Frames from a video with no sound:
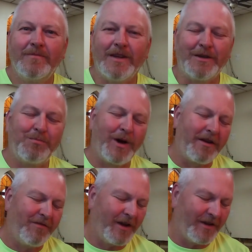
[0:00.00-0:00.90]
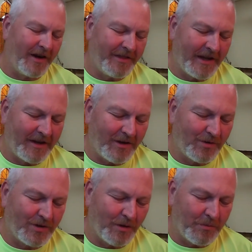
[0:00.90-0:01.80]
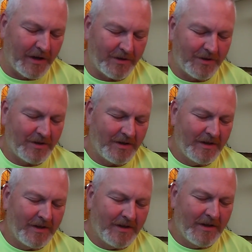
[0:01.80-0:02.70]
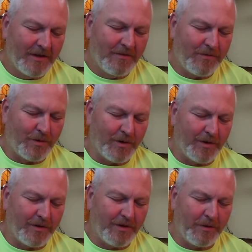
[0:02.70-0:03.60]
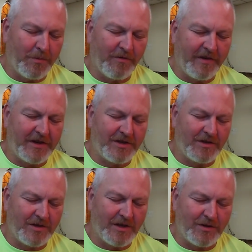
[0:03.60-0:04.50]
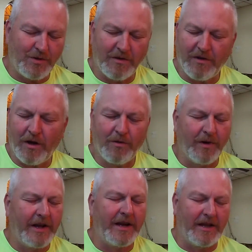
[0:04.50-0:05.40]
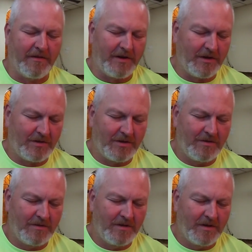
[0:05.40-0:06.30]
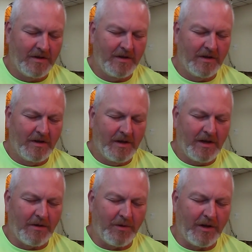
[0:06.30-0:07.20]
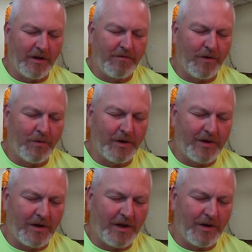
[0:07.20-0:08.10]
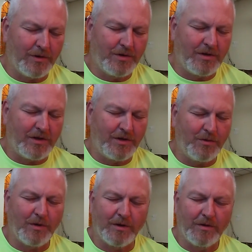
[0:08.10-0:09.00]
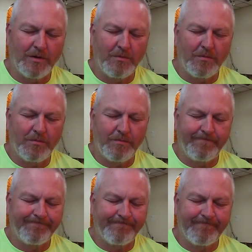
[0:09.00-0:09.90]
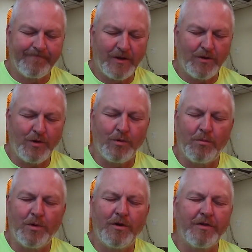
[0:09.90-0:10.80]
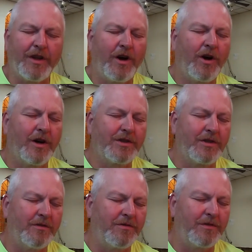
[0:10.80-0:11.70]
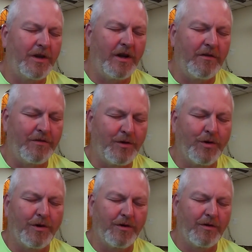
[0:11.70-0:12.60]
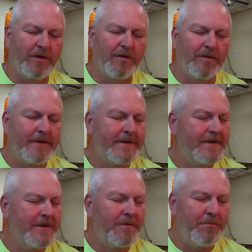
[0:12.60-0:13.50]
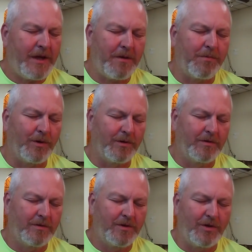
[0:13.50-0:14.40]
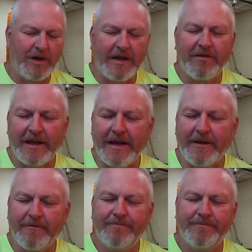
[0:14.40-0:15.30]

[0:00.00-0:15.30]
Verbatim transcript: Let's pray. Father, I thank you so much for the provisions that you have already given us. And we look forward to those that you will you will move in the hearts of, of your people to give again.